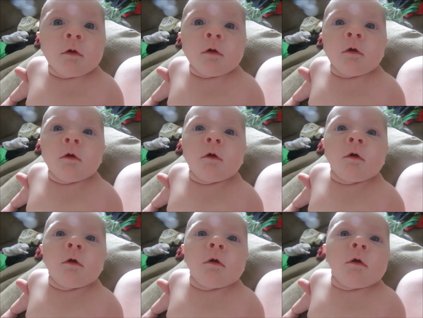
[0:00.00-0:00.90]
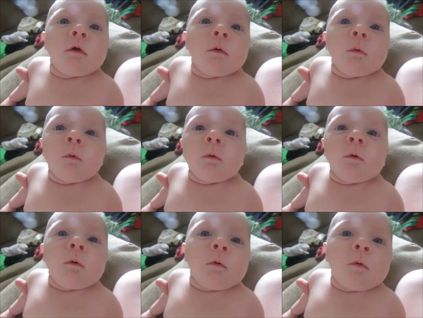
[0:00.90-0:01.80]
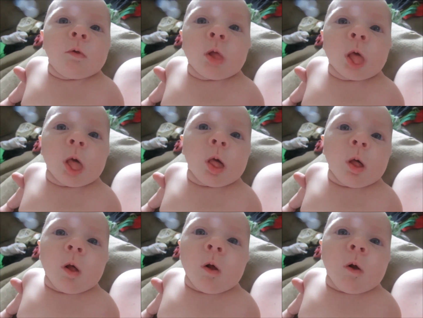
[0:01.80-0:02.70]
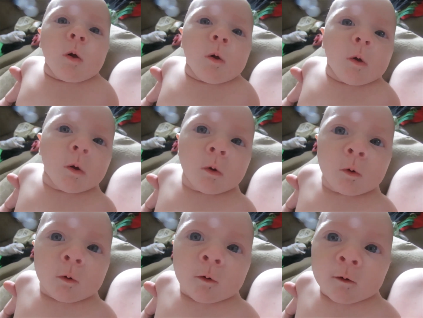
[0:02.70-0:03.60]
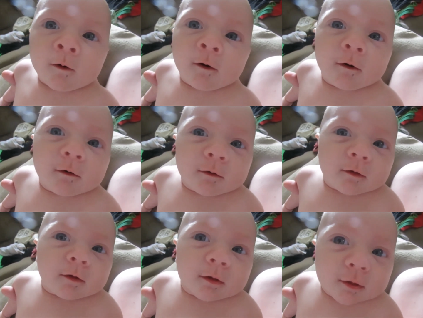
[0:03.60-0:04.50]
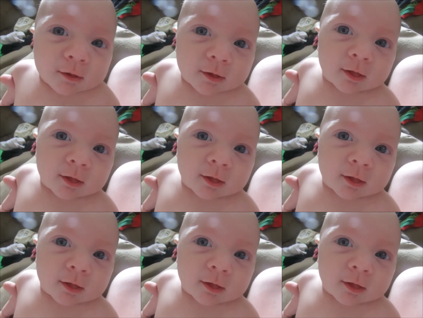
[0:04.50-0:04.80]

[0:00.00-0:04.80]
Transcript: (silence)